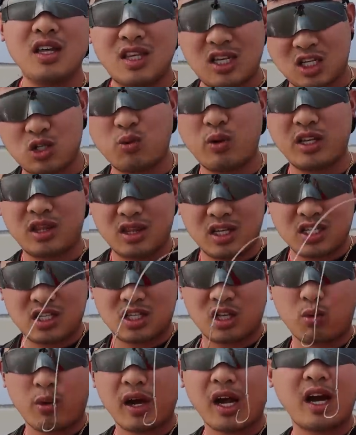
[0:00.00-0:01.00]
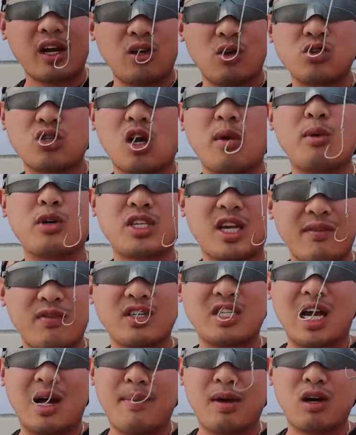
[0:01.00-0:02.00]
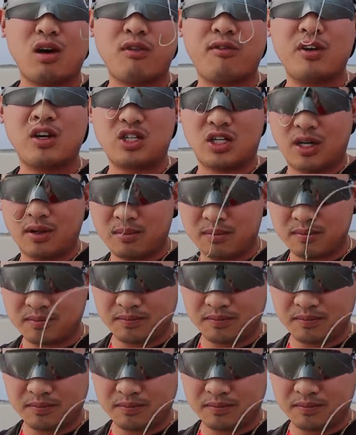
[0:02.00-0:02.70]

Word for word: this is the rig I use almost every time I go fishing.